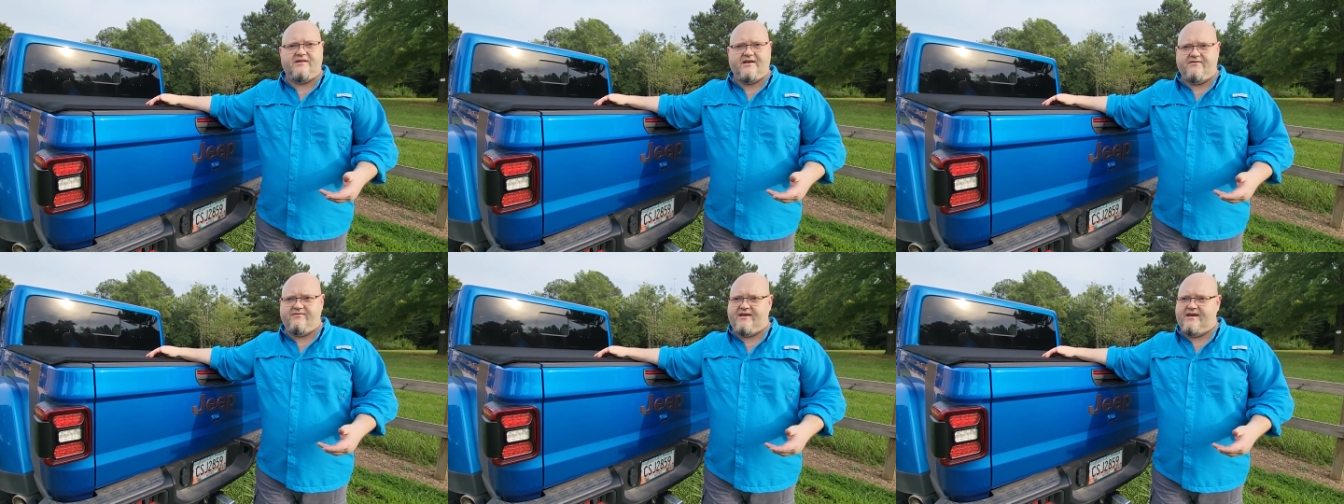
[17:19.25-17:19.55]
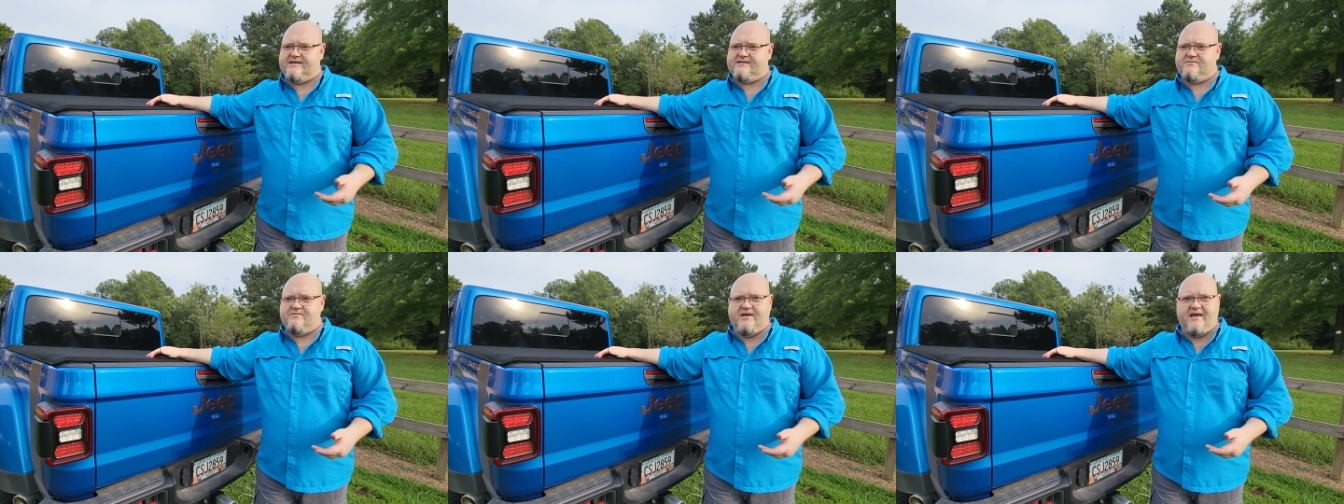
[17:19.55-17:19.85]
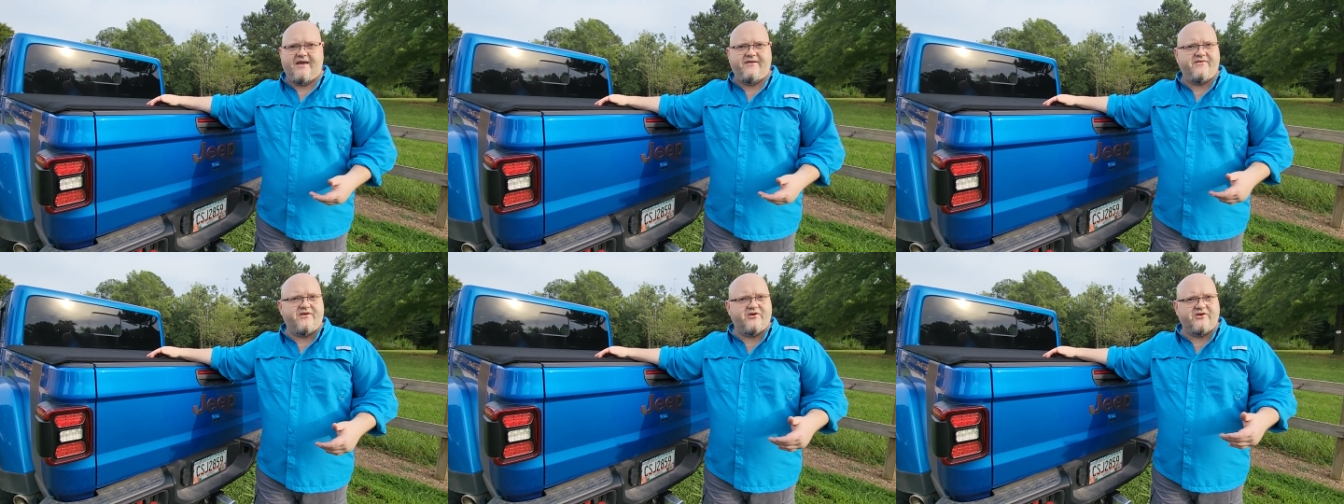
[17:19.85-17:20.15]
They've got some
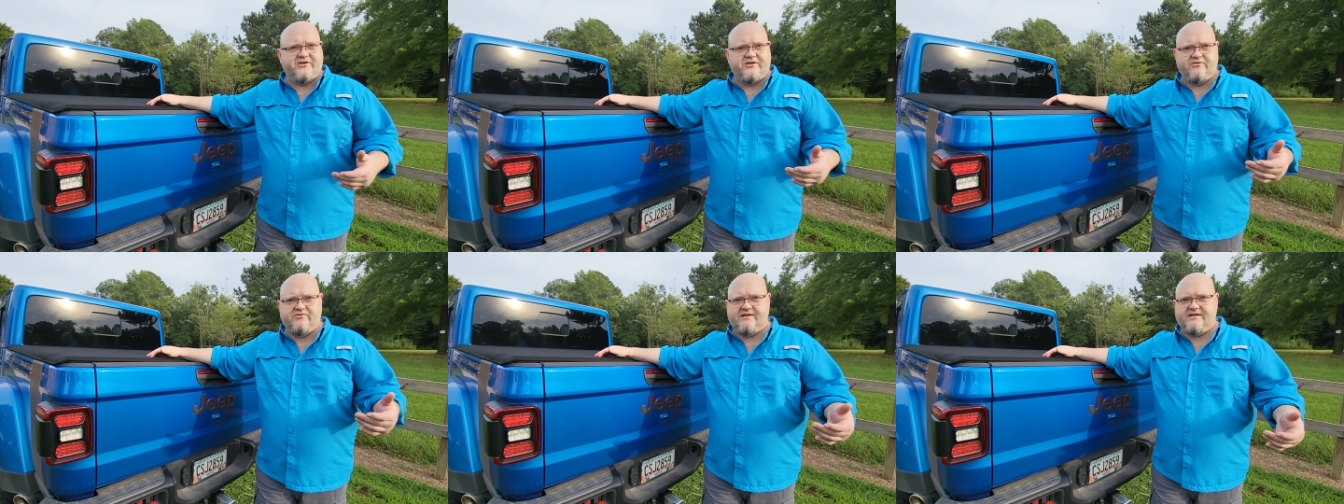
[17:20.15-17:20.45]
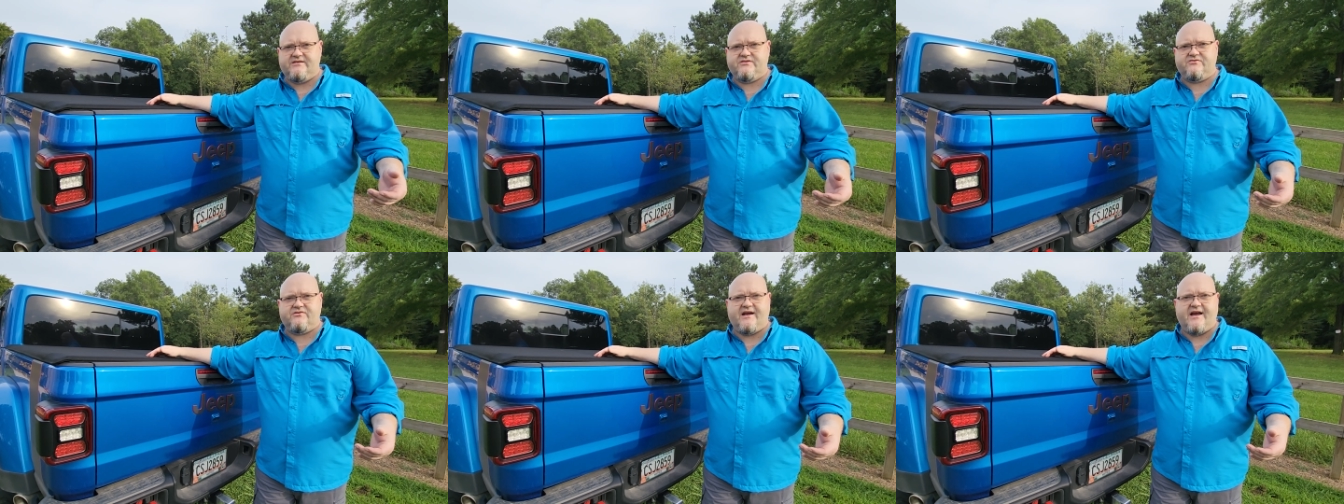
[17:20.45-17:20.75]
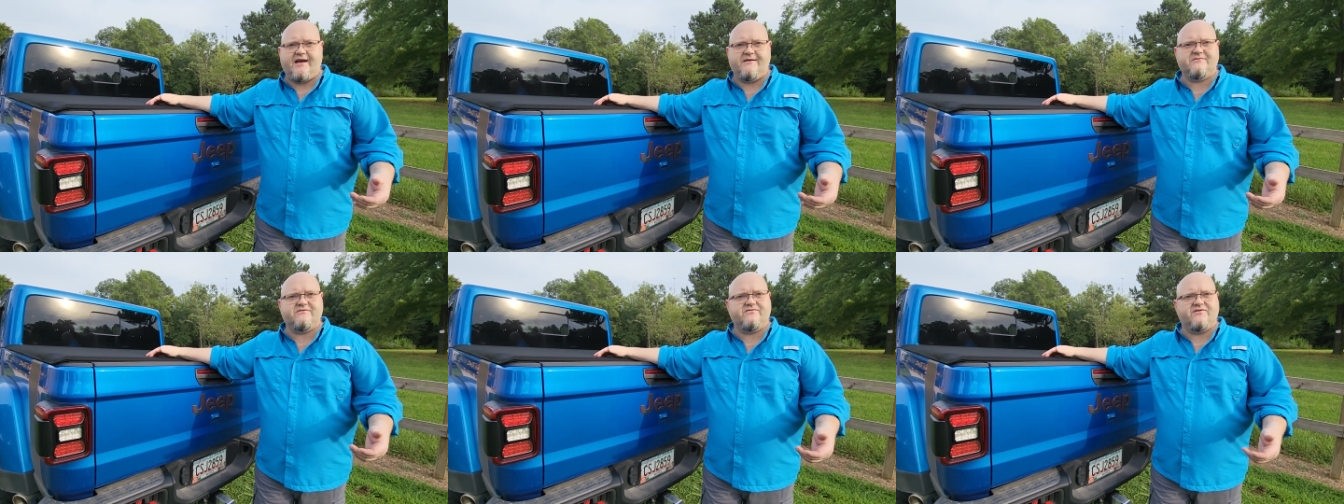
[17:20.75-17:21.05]
heavier duty
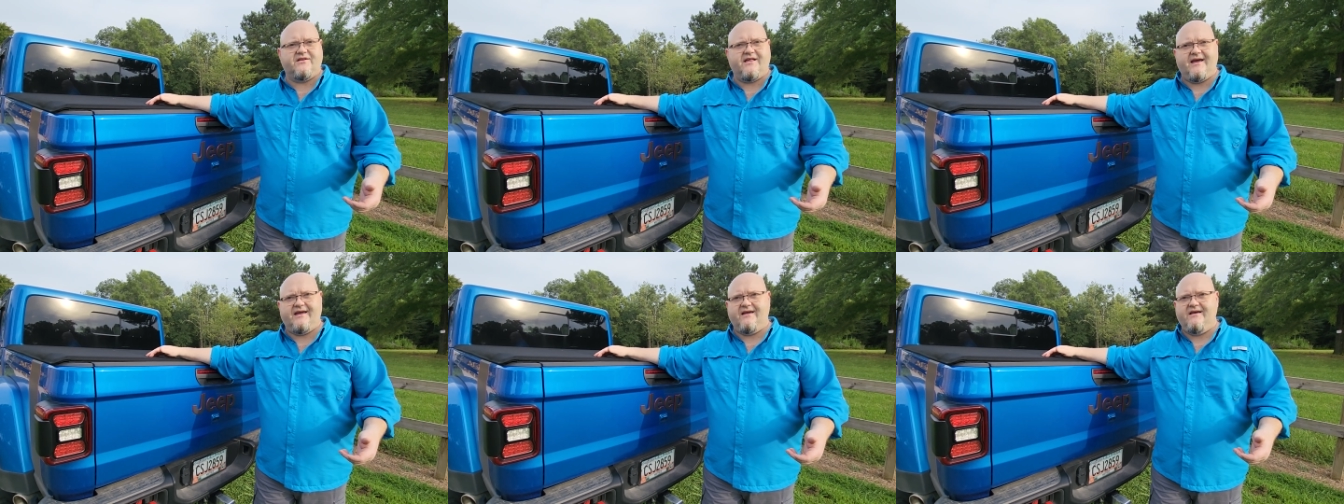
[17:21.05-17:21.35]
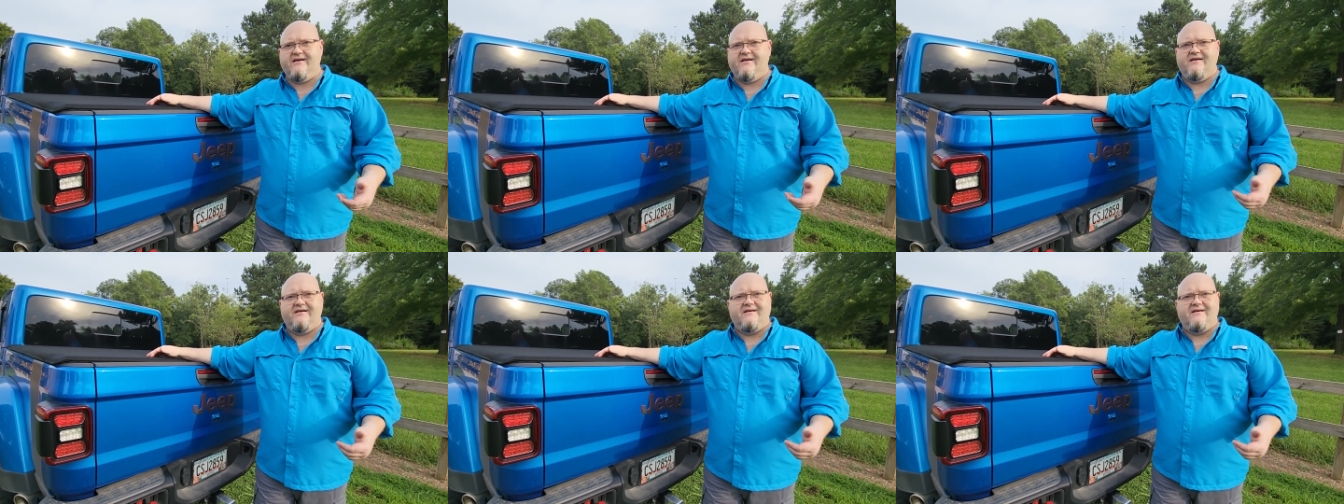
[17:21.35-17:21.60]
straps for like,